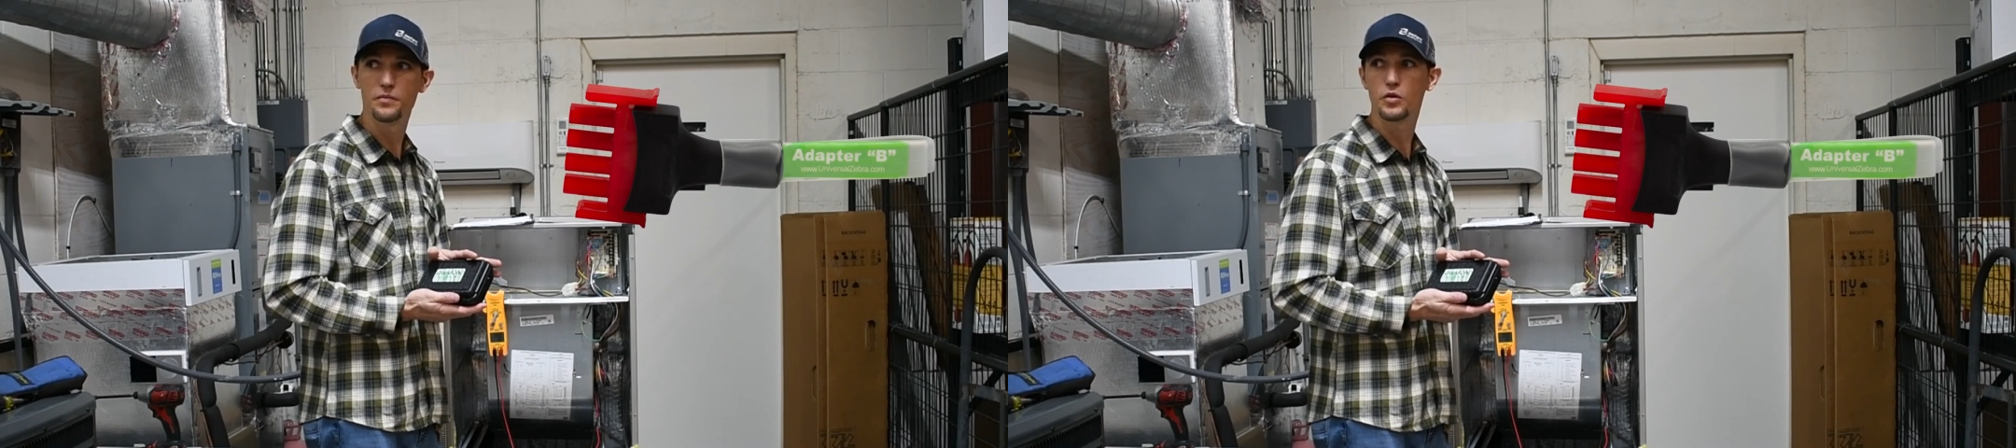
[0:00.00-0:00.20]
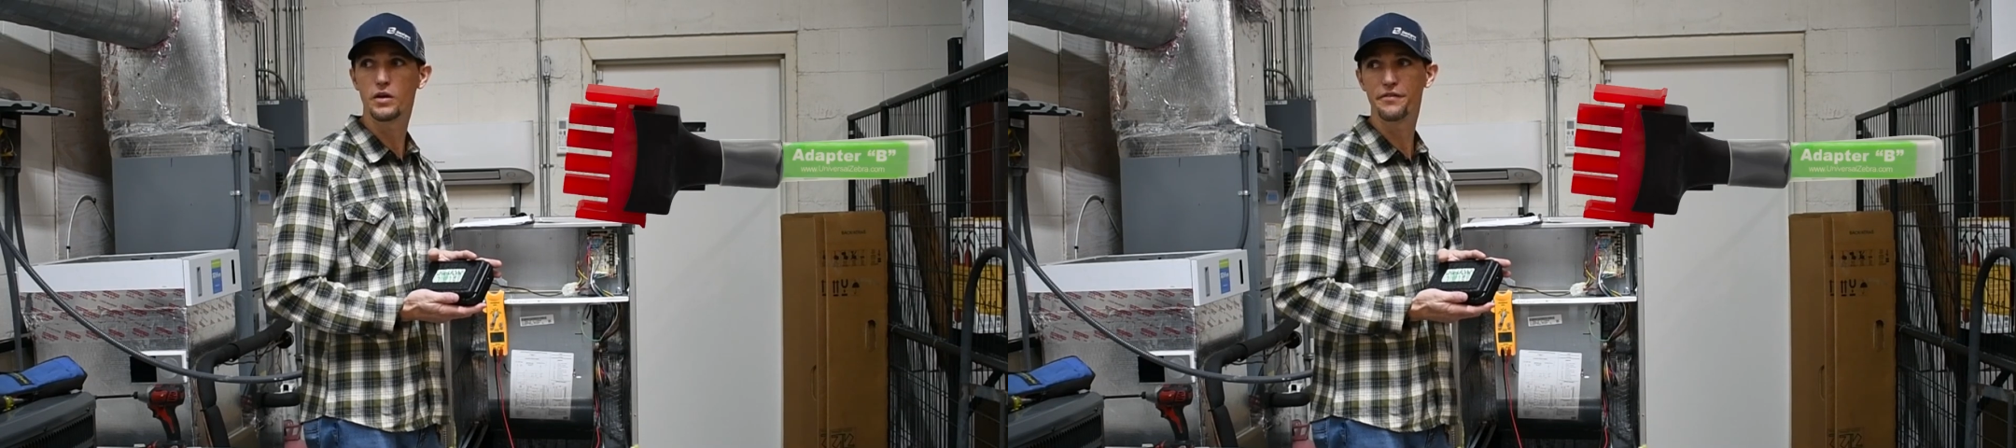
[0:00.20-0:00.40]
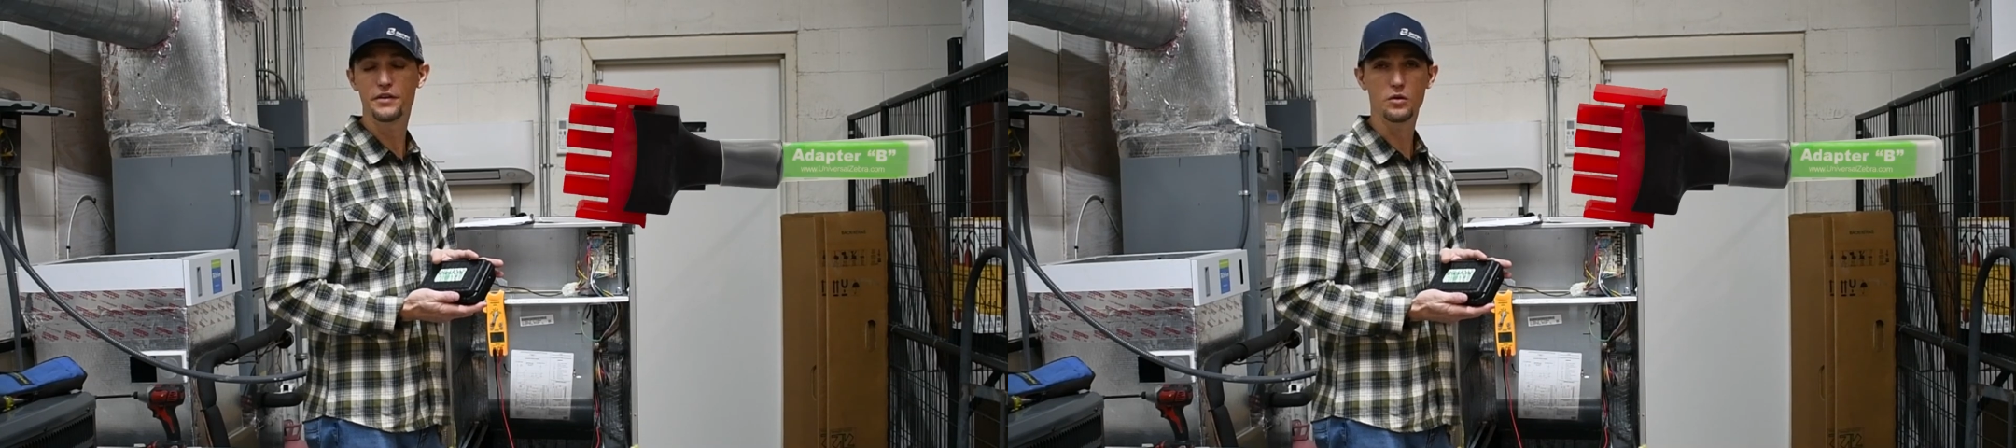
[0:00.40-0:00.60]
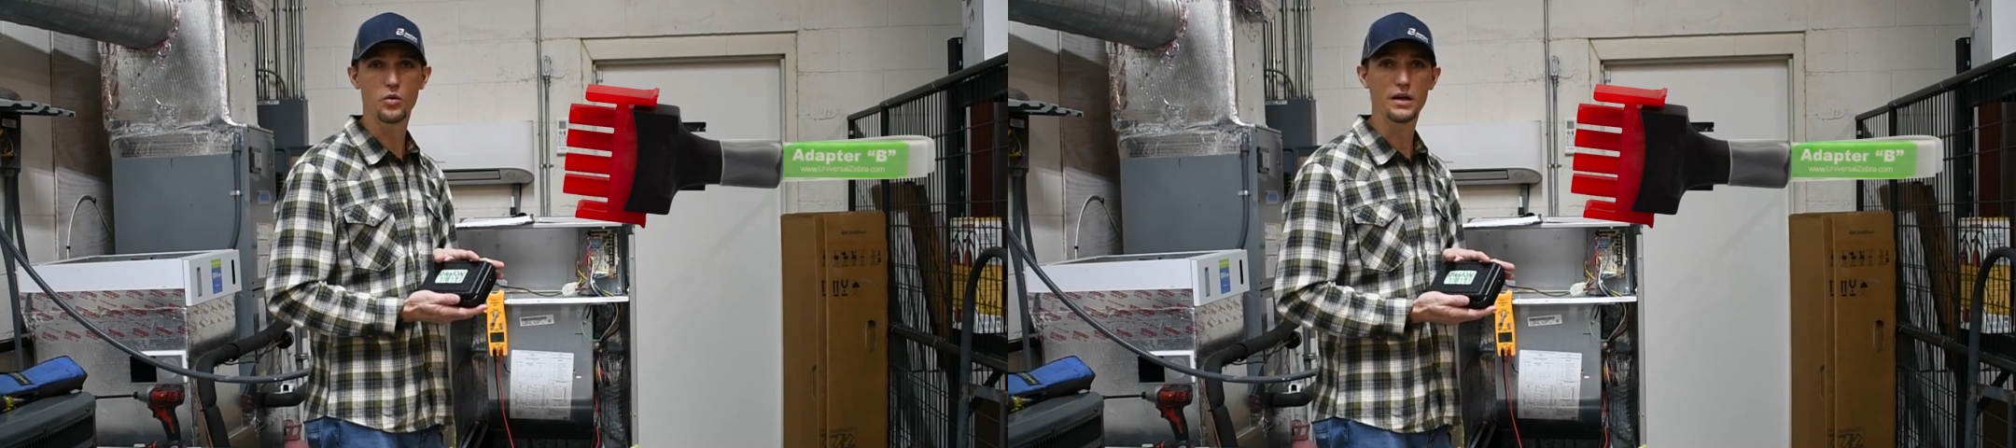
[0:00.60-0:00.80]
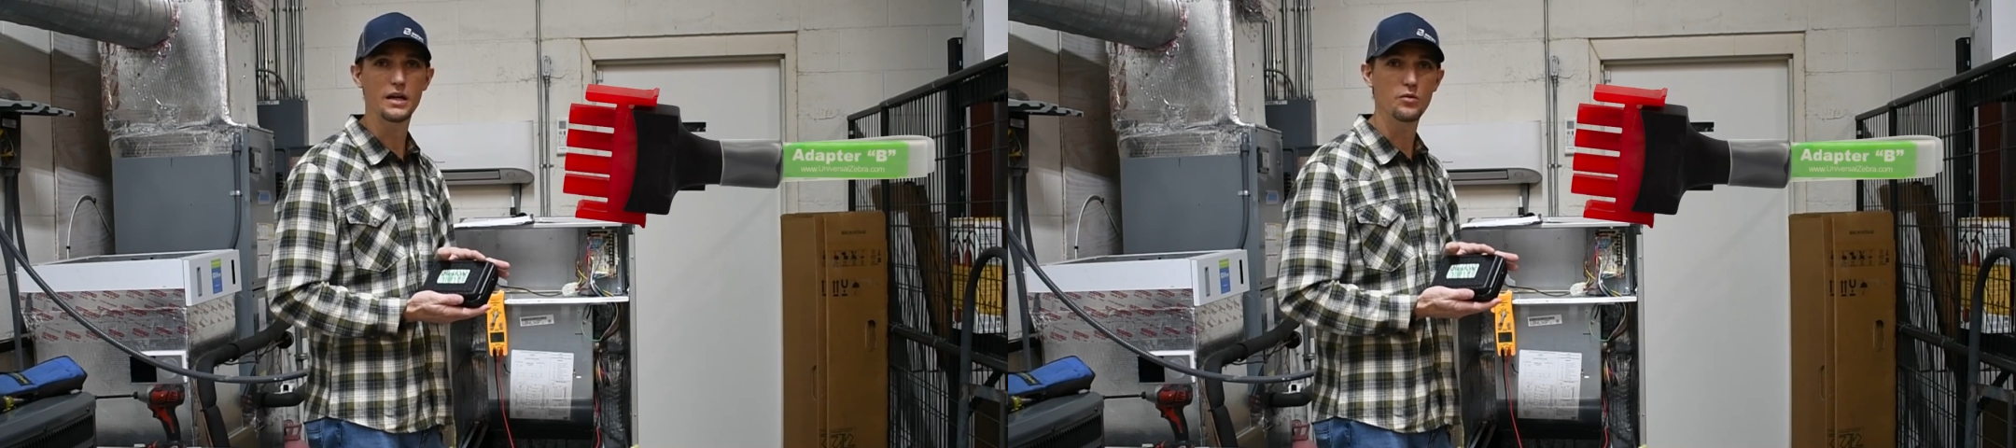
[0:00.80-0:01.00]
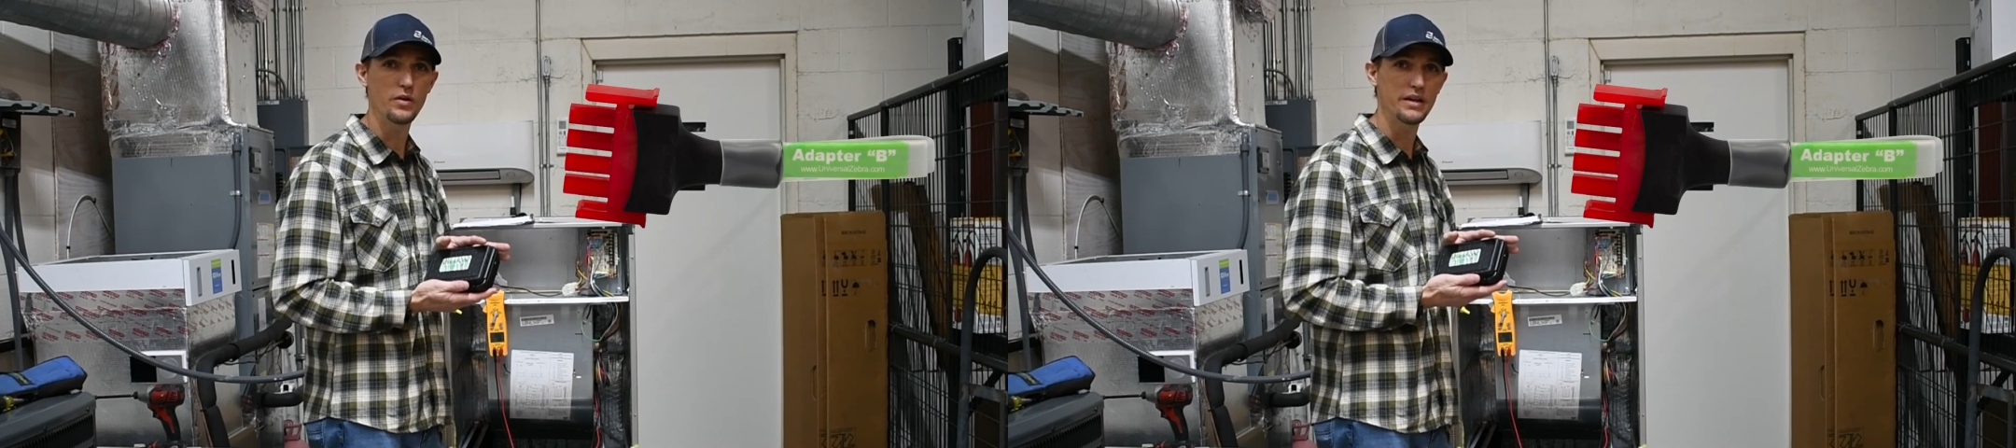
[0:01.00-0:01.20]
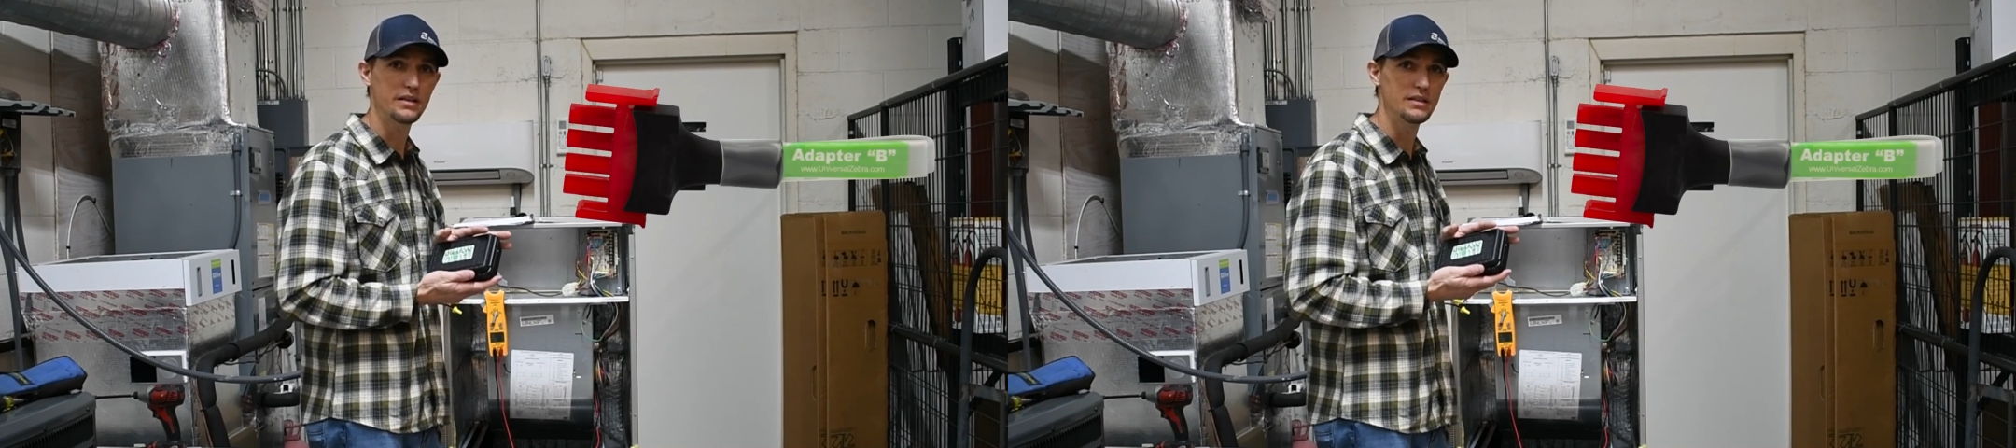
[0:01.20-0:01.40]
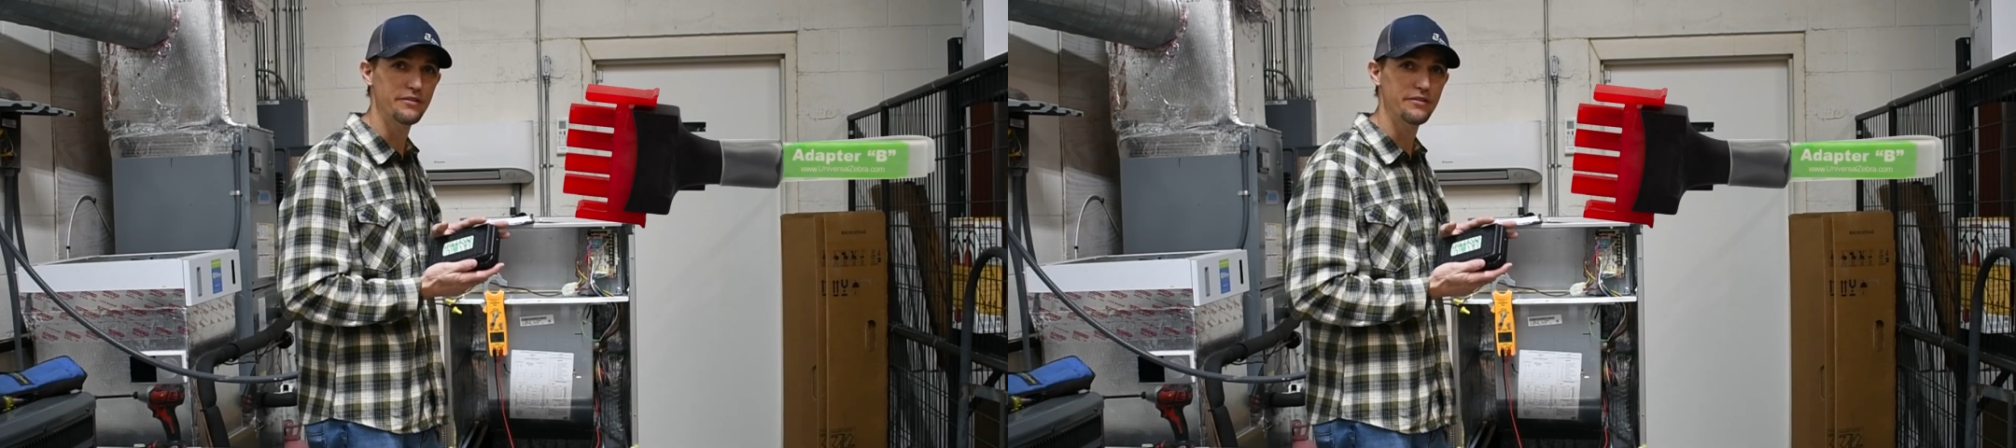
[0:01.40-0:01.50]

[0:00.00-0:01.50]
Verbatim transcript: or if you're working with